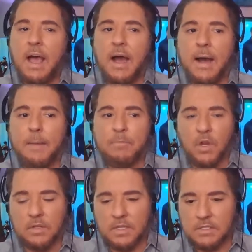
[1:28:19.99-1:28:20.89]
Um,
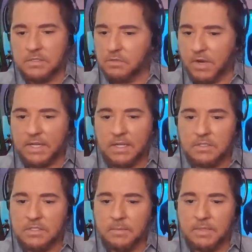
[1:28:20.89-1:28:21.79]
this great
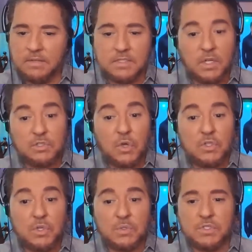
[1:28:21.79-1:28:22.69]
entertainment lifestyle talk
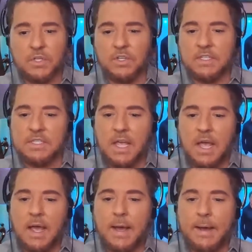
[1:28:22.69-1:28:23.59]
show series.
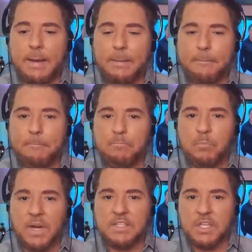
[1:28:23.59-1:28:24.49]
Um,
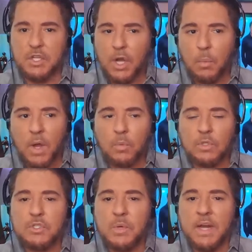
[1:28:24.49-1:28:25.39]
but I said, you know what? We'll
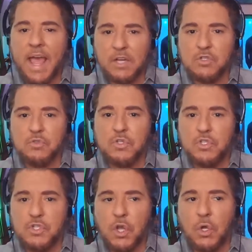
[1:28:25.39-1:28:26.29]
do an extra
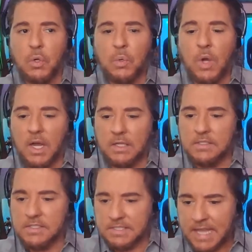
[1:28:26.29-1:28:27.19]
show on
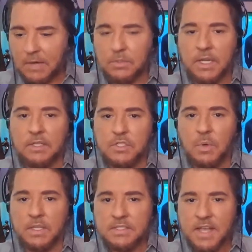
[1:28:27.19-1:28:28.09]
Saturday, the
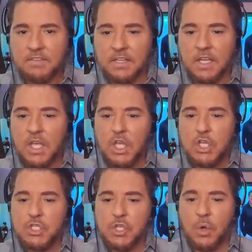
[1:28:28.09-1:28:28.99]
27th.
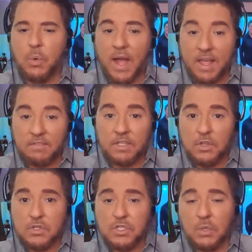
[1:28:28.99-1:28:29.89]
So I have
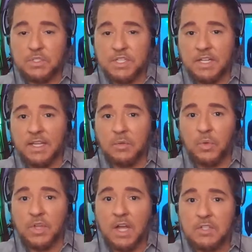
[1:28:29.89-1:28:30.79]
another show tonight
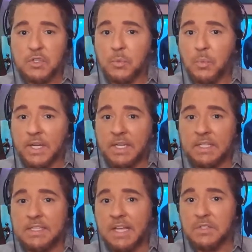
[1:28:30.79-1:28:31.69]
with Oscar
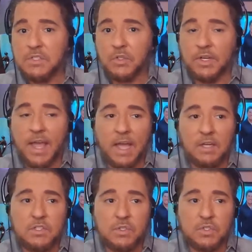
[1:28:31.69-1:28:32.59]
winning dancer and
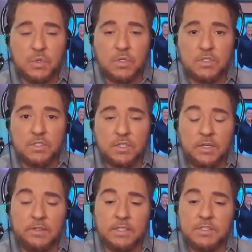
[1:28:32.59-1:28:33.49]
actor George
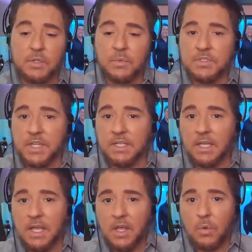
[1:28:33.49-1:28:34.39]
Chakiris, who was in
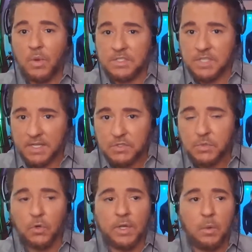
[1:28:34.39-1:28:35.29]
West Side
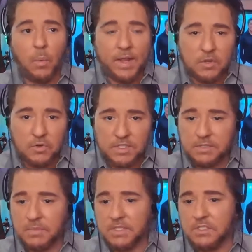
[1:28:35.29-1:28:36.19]
Story, White
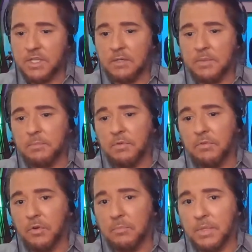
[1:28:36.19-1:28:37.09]
Christmas, Gentlemen
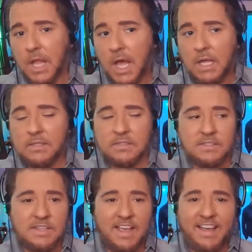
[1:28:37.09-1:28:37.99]
Prefer Blondes.